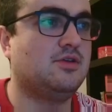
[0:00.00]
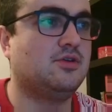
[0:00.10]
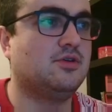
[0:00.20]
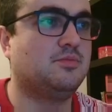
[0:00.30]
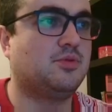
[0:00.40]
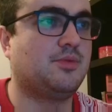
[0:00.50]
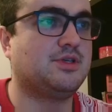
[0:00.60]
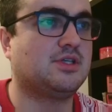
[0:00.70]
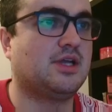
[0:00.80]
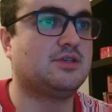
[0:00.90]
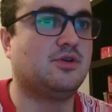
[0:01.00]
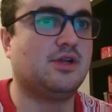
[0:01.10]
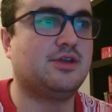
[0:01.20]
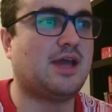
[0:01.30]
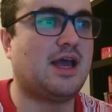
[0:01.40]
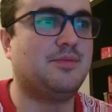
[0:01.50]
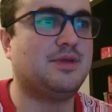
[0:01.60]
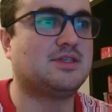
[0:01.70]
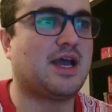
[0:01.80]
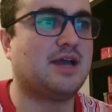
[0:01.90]
You could probably select all. I don't know how
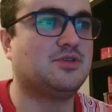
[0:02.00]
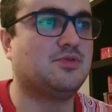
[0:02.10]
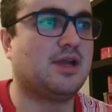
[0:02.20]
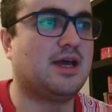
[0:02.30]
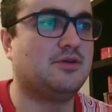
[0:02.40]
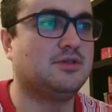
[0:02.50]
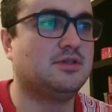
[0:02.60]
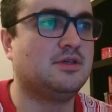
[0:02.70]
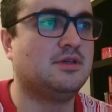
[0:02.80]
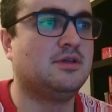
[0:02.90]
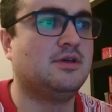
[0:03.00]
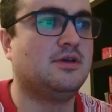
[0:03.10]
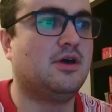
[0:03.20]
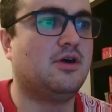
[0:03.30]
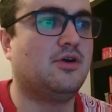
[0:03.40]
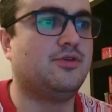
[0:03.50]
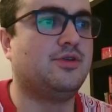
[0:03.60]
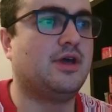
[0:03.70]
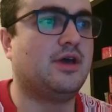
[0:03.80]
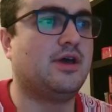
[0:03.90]
many tags you're allowed
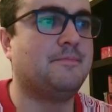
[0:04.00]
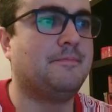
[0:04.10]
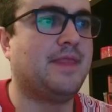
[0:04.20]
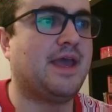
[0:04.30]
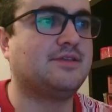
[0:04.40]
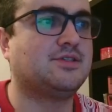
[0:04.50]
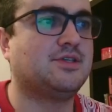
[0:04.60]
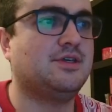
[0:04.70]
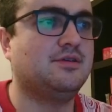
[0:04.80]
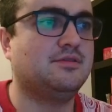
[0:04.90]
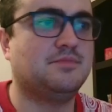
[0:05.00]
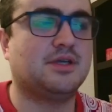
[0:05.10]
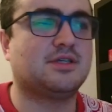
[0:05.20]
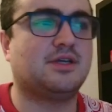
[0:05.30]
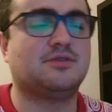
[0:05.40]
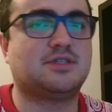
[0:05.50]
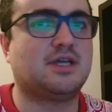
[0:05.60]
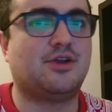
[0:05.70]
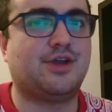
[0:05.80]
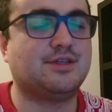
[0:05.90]
on um, Etsy because I don't
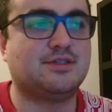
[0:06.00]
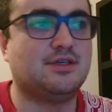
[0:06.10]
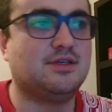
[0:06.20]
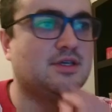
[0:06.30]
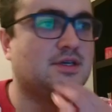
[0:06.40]
sell on Etsy.